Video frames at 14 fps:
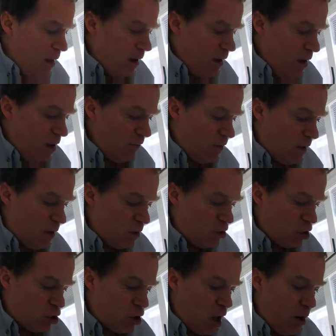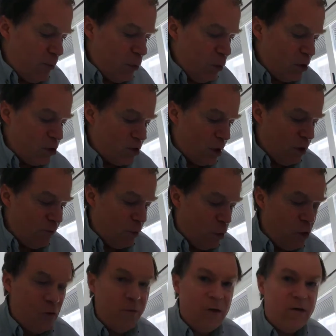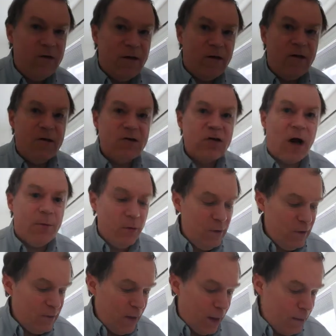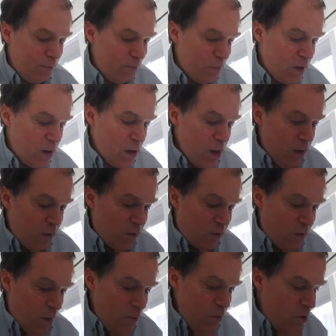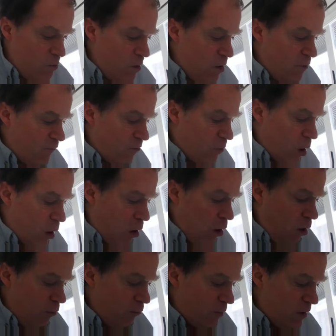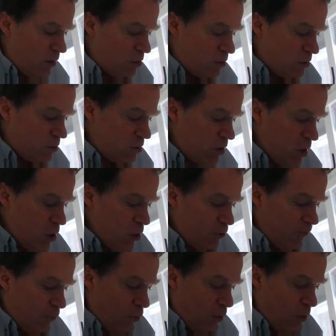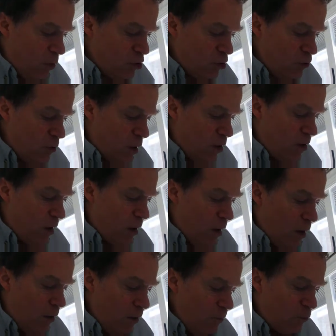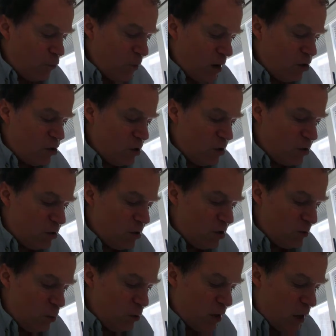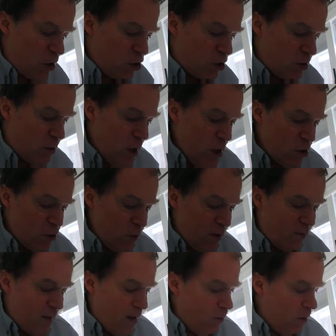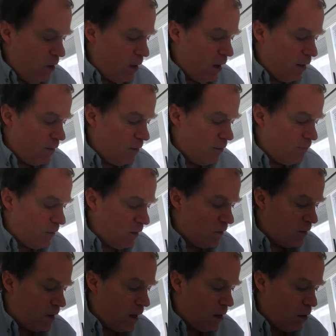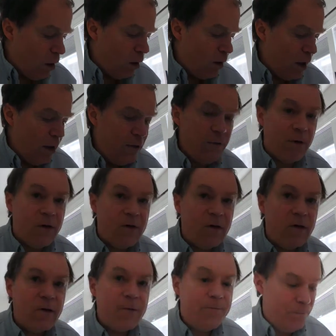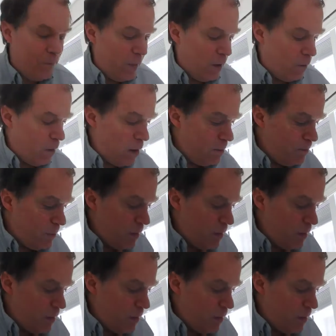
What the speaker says: King of Kings, Shapur, son of Hormizd, this is Shapur II, summoned men from all regions to an unprejudiced disputation to examine and investigate all utterances. All right,